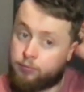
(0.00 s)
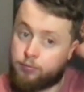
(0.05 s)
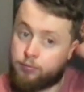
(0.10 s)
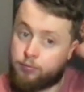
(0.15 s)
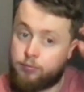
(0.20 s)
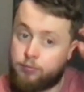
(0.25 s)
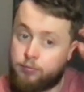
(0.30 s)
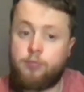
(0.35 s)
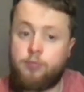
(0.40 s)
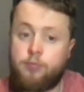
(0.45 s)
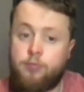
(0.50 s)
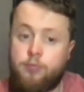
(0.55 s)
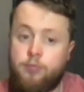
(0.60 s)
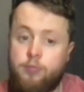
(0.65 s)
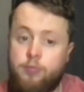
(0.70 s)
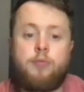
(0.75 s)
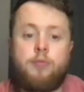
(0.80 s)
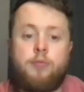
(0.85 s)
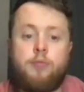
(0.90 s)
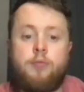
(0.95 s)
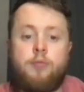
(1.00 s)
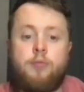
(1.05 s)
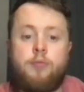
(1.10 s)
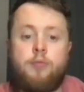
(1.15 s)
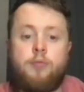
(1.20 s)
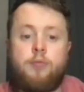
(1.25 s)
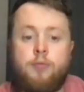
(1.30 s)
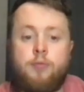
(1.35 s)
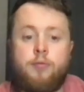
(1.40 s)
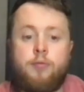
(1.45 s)

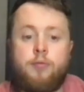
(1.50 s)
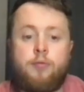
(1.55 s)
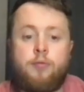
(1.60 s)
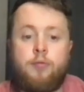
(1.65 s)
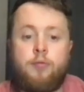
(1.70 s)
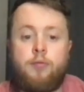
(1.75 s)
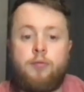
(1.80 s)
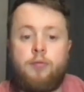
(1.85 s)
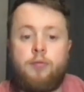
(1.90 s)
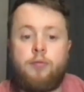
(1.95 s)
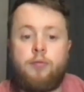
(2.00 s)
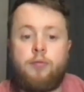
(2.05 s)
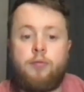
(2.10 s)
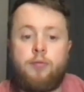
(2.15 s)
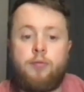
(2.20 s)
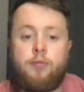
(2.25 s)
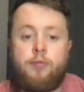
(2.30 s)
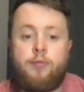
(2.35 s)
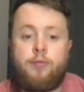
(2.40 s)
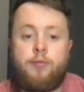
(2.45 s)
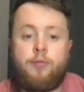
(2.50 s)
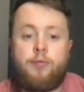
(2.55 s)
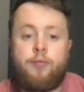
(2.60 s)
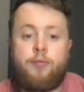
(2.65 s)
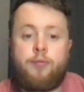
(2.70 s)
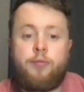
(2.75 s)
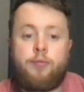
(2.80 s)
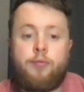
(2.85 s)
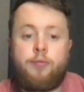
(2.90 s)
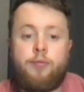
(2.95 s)

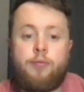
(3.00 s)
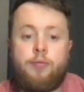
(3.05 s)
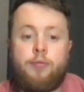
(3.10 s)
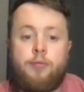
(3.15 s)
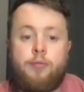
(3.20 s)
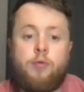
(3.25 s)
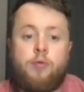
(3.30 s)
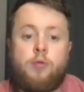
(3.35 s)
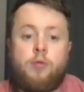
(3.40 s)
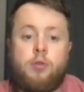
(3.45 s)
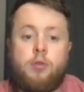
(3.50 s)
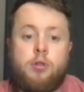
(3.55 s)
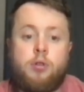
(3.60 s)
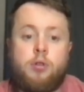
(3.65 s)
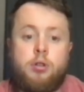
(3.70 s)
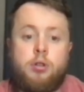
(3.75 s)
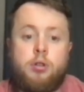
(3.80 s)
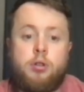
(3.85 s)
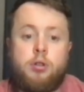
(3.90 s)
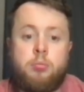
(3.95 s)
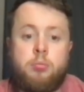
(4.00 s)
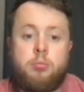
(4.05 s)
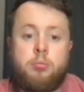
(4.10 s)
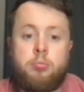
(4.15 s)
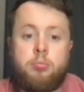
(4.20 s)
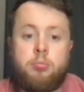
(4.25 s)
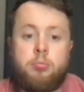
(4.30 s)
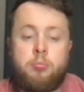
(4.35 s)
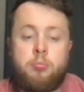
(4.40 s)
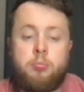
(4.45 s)

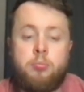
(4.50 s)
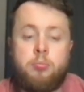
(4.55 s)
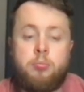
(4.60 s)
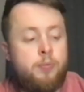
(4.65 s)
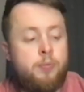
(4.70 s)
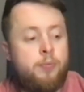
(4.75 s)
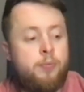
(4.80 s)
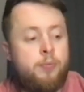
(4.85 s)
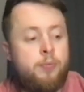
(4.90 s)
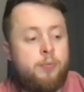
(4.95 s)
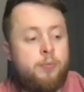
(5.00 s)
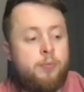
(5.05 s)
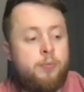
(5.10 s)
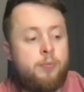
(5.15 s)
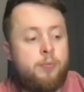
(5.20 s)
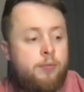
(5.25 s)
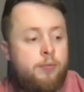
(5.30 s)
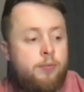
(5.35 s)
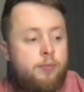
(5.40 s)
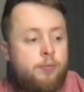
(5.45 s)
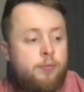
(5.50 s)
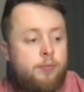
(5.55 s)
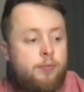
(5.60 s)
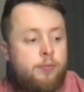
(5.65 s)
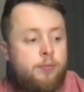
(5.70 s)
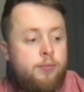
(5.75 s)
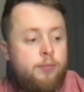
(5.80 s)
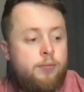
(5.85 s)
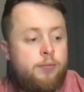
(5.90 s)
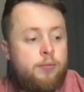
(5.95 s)

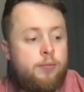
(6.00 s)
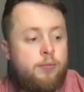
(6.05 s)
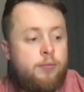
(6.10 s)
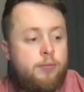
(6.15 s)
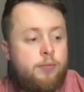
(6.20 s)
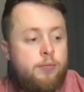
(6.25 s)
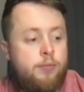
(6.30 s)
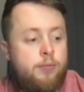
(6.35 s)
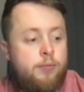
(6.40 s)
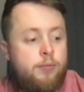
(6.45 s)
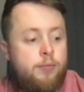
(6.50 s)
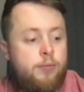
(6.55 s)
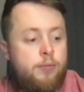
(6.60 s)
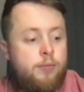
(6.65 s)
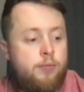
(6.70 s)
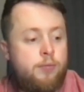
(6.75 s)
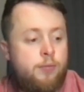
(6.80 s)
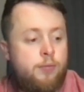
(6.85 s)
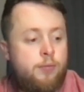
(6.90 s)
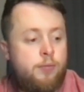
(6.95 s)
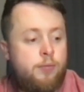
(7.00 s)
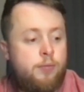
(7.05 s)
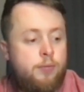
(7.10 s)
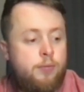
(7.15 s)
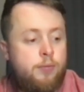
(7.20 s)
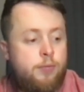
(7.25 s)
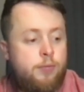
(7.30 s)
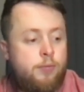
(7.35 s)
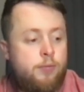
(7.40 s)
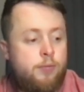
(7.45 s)

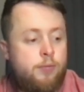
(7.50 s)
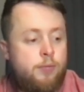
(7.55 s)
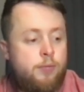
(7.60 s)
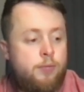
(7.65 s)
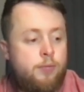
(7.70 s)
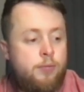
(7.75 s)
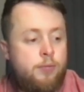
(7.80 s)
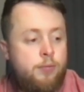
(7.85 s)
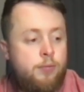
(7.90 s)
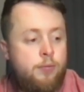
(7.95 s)
This person isn't speaking.